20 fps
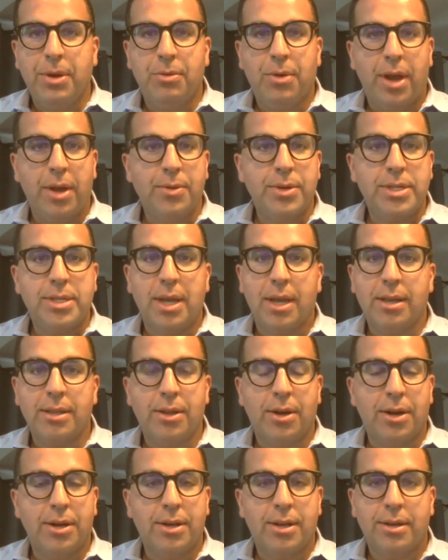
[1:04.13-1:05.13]
Ray was saying,
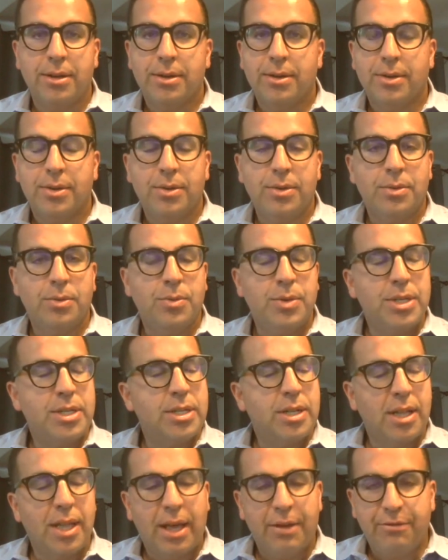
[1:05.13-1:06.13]
look, we
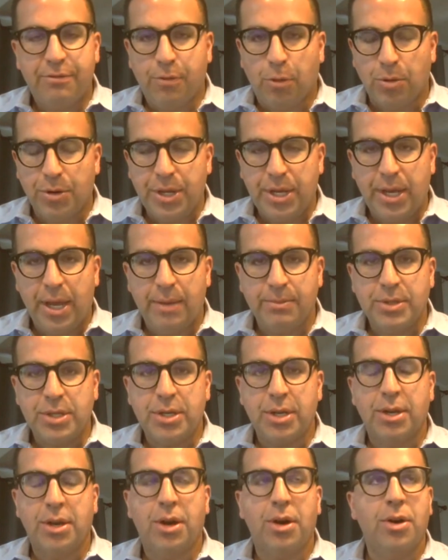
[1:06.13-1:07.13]
still have 40 games
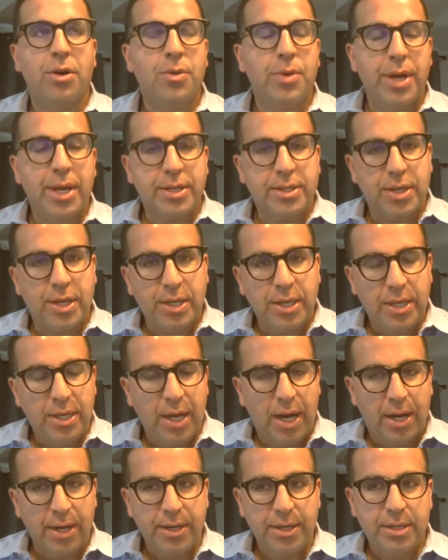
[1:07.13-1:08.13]
to go. It's a
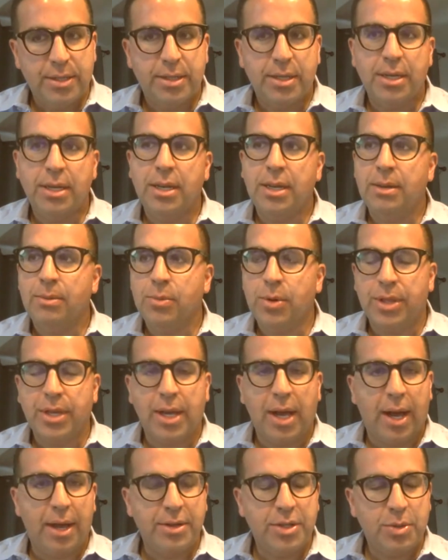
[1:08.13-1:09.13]
young team with
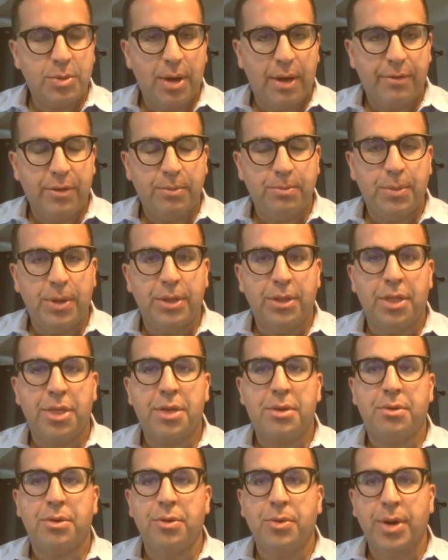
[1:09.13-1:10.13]
guys who haven't been
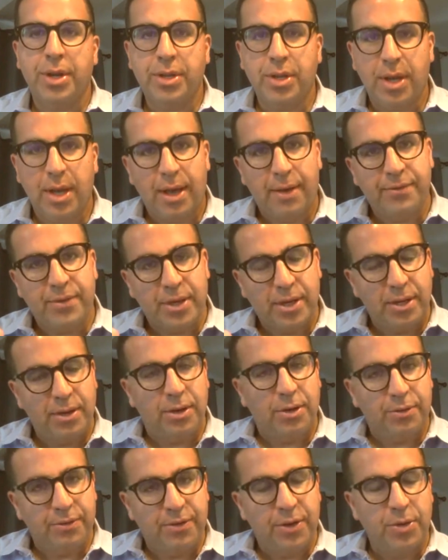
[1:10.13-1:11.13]
through it. You have to, you
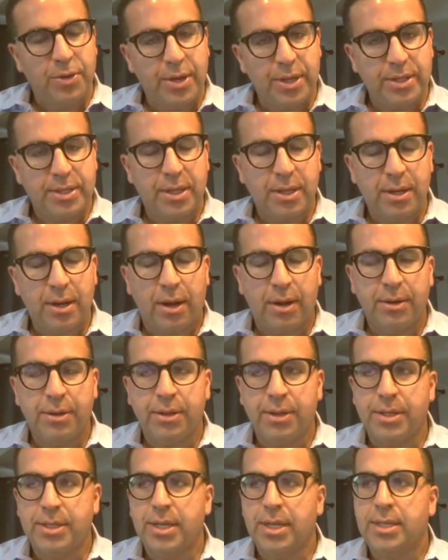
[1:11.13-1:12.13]
know, focus in on
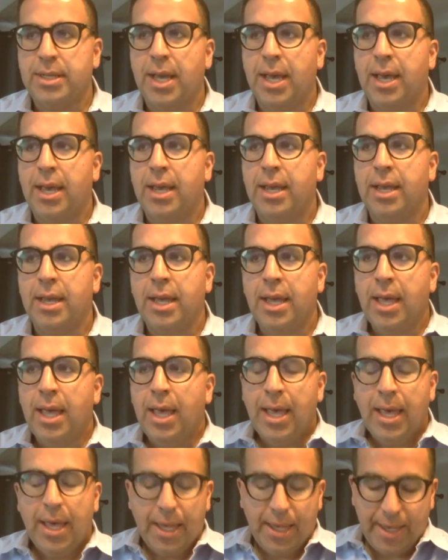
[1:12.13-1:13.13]
the today.
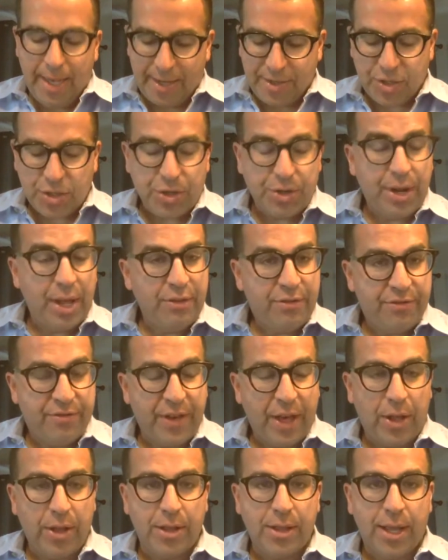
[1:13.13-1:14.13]
Yesterday
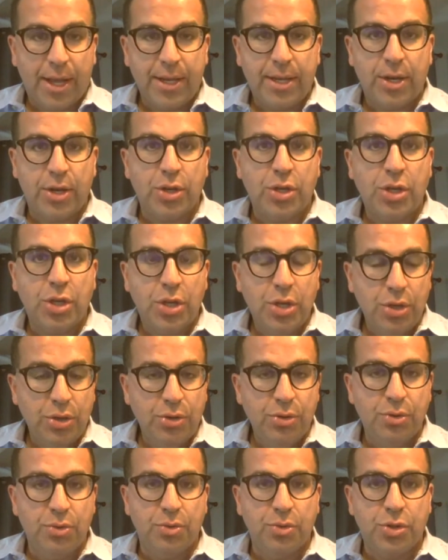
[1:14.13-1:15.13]
felt like a
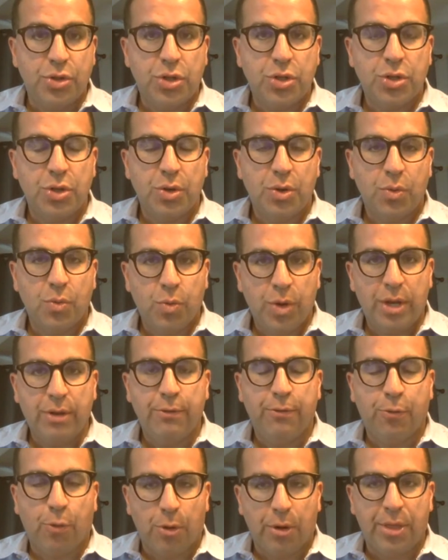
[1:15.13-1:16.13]
huge win
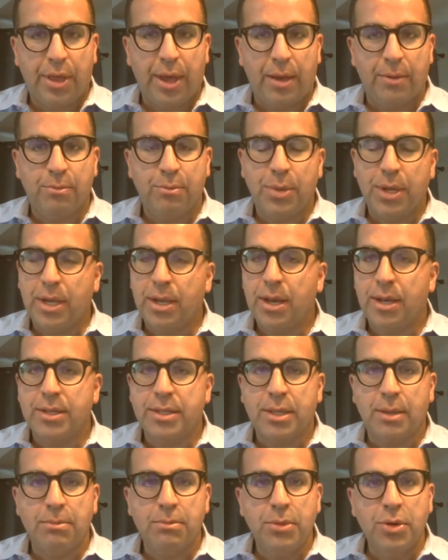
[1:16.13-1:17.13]
for them because
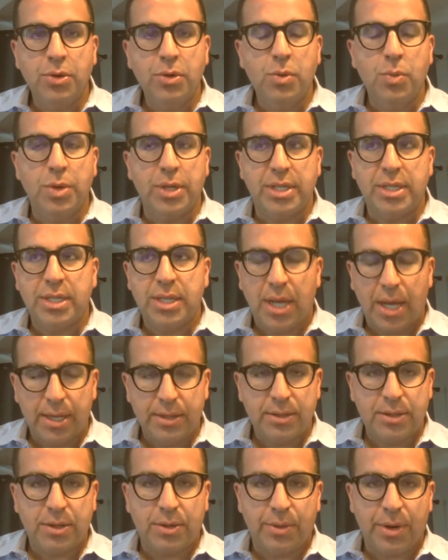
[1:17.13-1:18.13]
the mood was
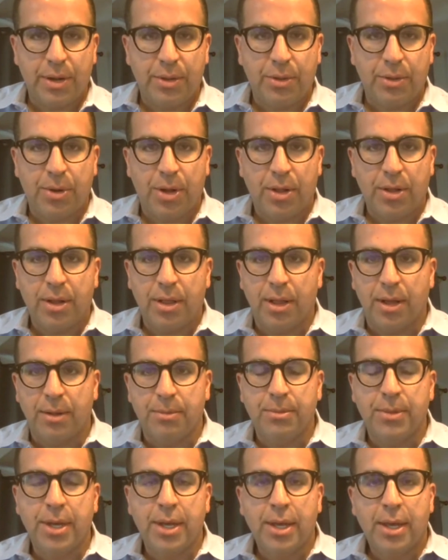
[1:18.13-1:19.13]
tense around the ball
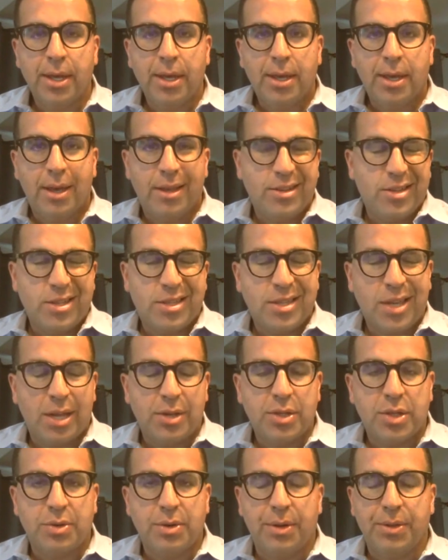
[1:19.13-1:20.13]
club and just
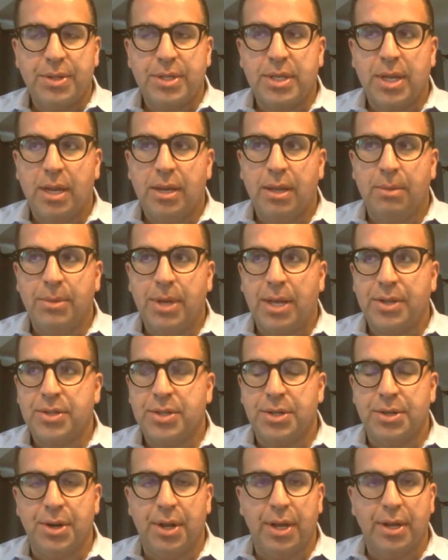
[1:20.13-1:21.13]
tense around the stadium
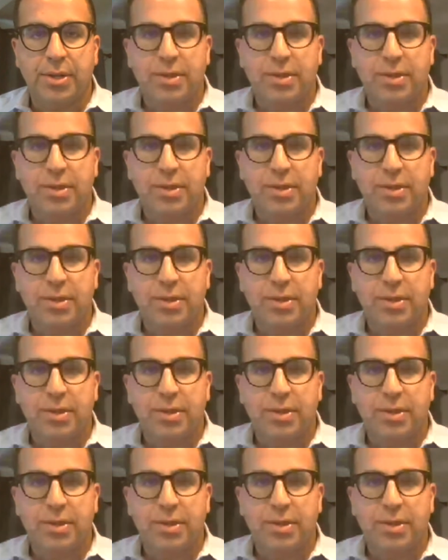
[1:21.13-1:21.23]
yesterday.